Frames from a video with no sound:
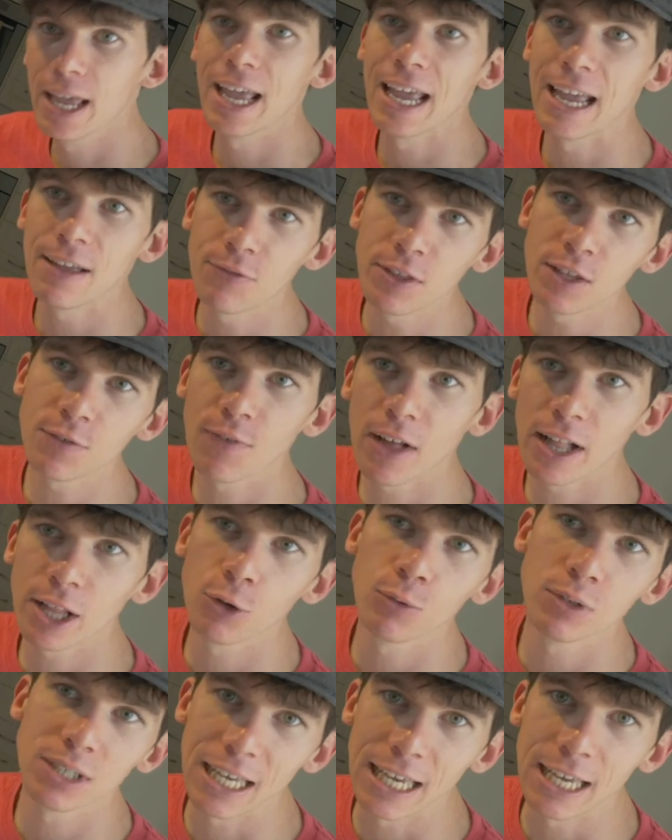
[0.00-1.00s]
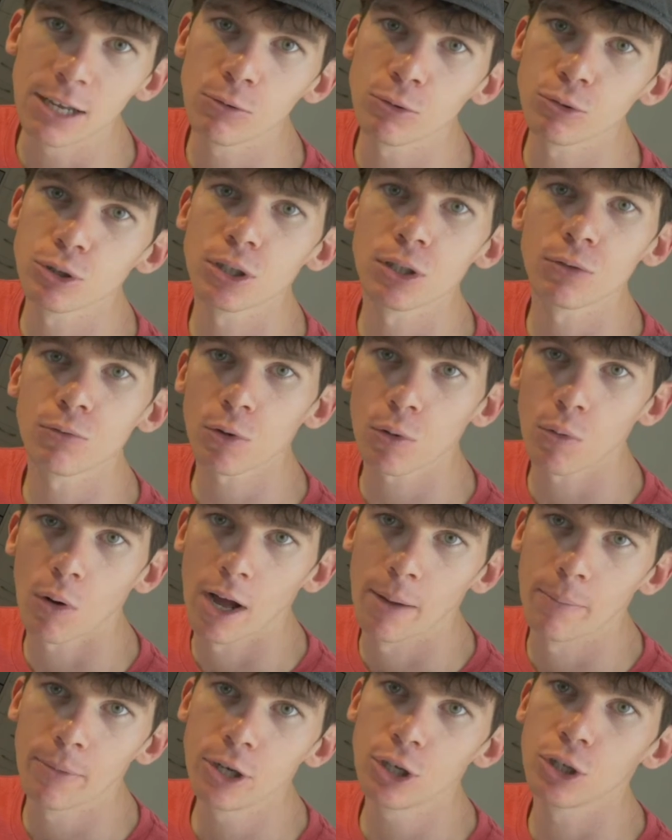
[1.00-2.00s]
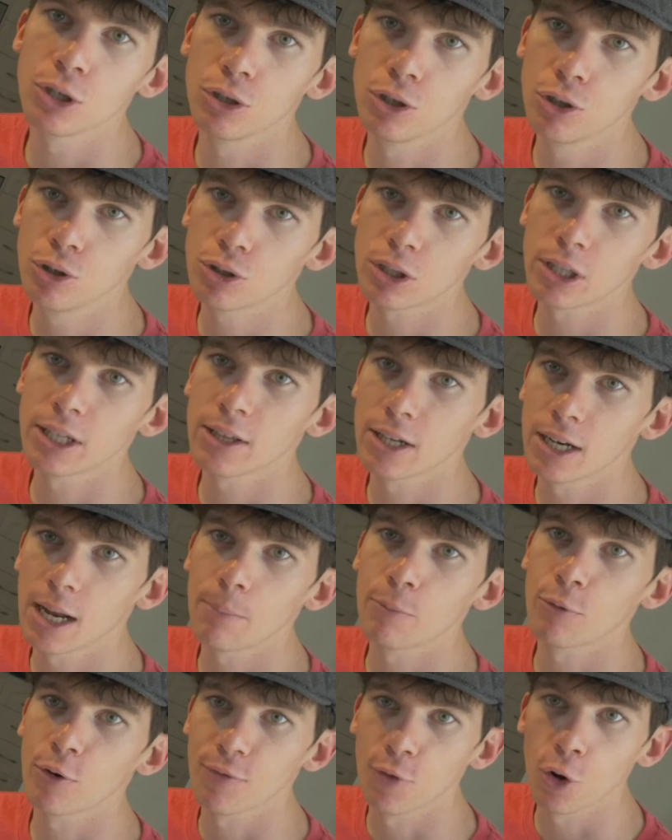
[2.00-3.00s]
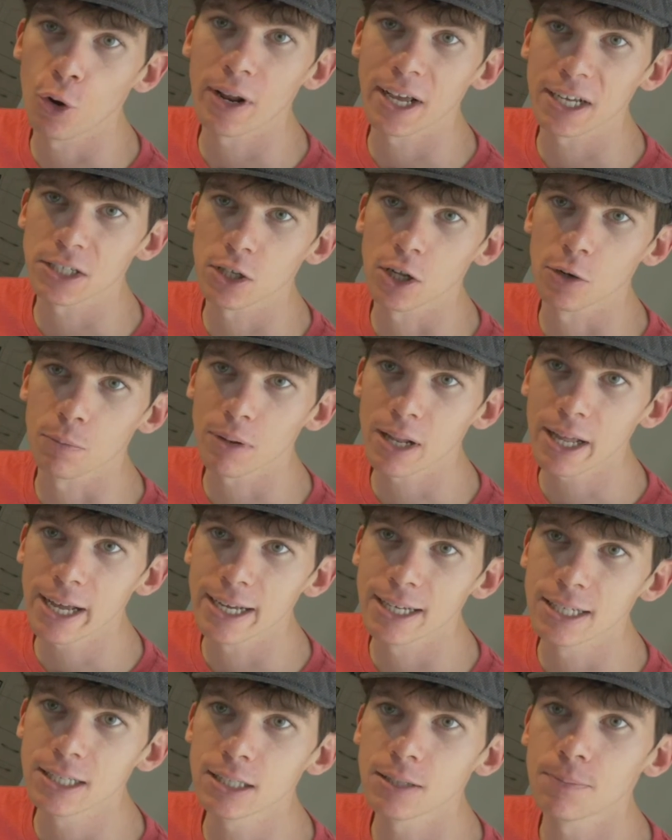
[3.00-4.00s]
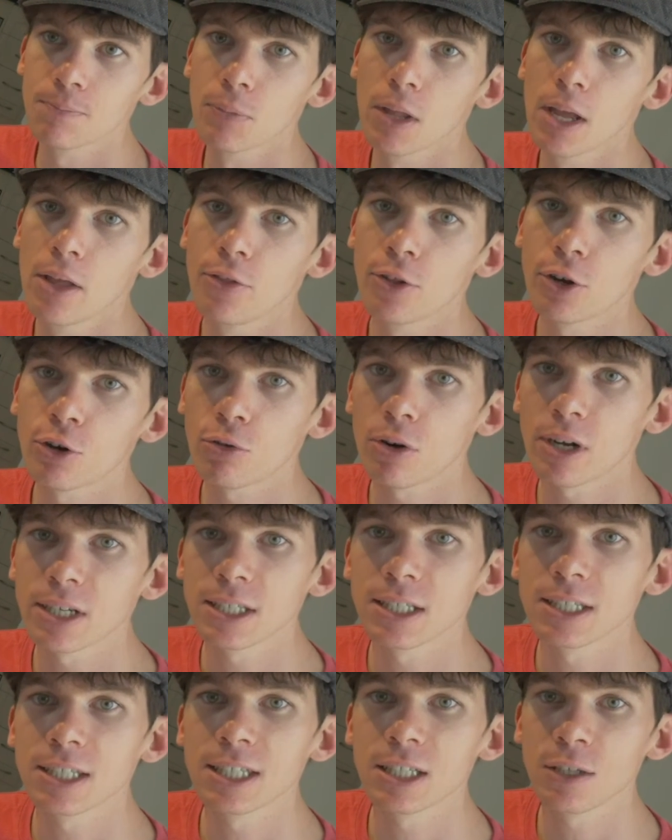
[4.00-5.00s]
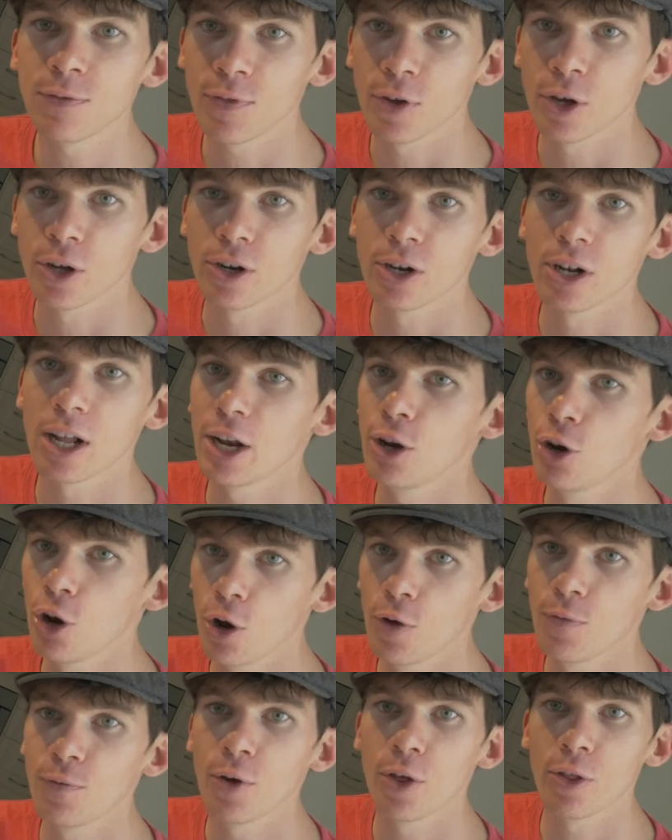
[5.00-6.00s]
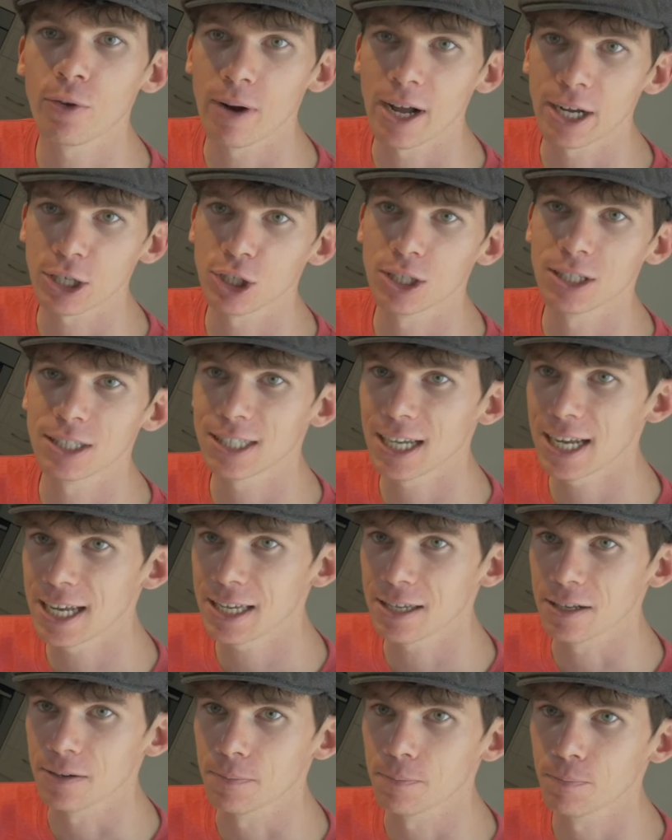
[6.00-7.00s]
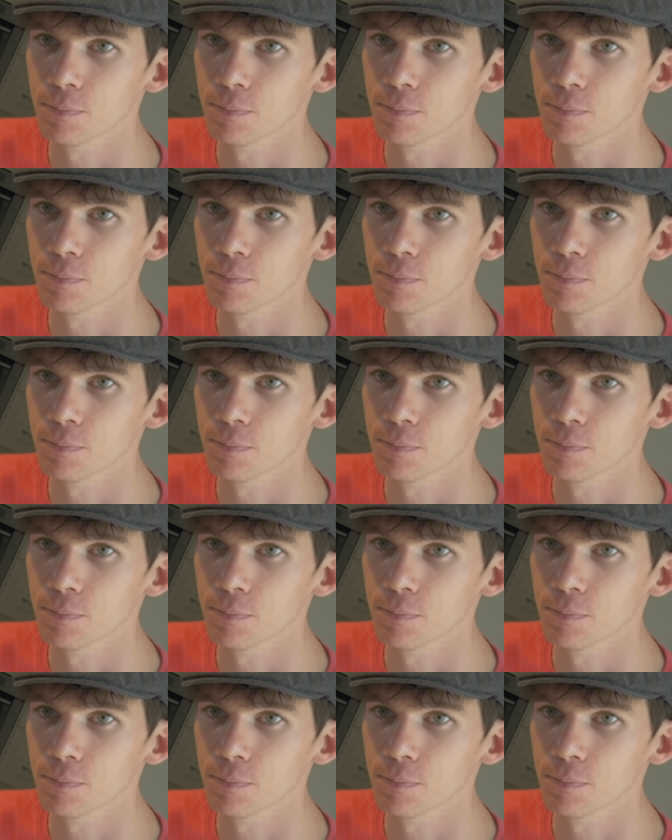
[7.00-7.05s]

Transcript: If this value is equal to the requirement, usually the number of non-exiled players, the crisis is averted and no further action is taken.